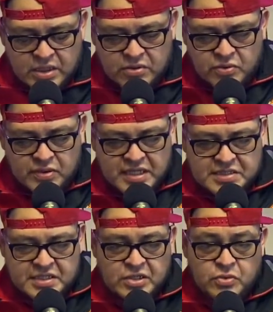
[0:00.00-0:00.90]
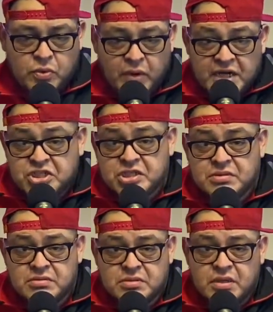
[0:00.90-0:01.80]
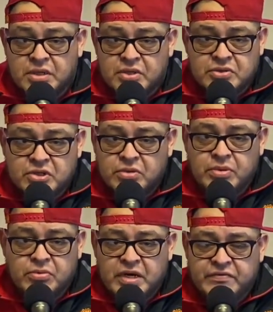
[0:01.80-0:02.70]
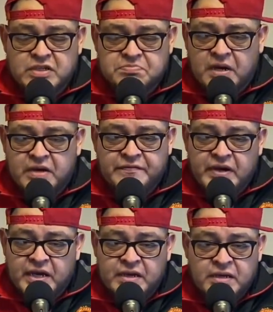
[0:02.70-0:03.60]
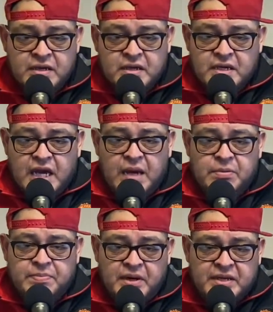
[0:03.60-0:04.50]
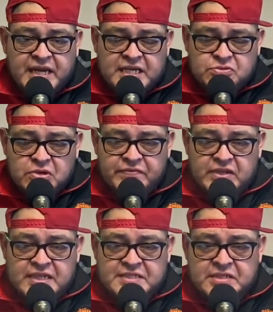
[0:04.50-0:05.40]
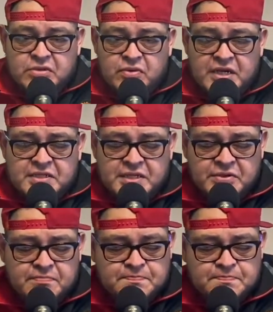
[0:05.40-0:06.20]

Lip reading: listen, who will watch on YouTube or wherever, Spotify, Apple Podcasts, wherever you listen or watch it to.